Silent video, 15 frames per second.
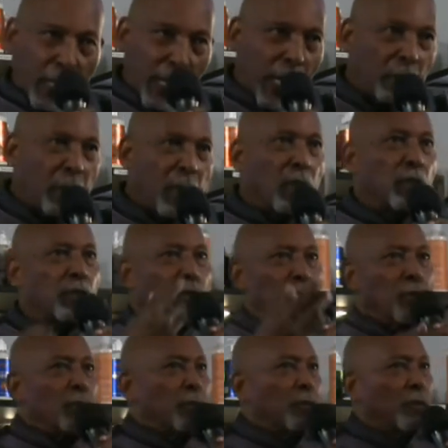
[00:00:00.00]
I belong to
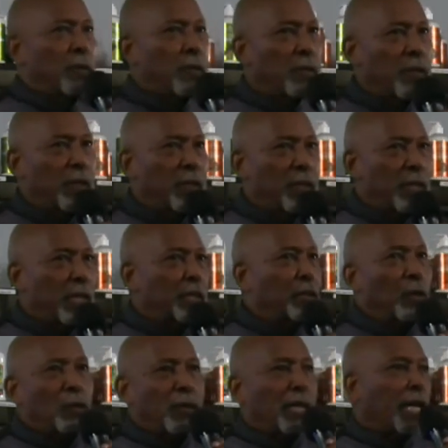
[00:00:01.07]
you. That's
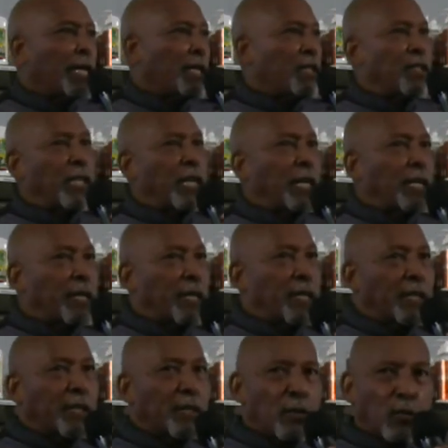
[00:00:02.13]
all we got to say.
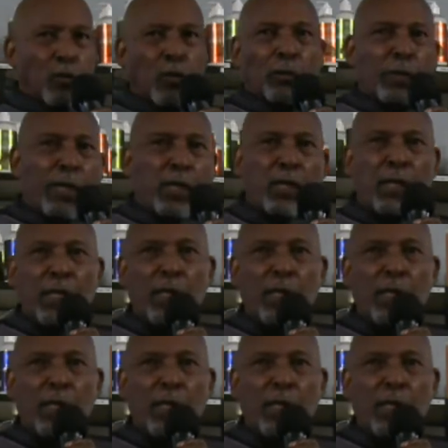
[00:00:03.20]
Look on me.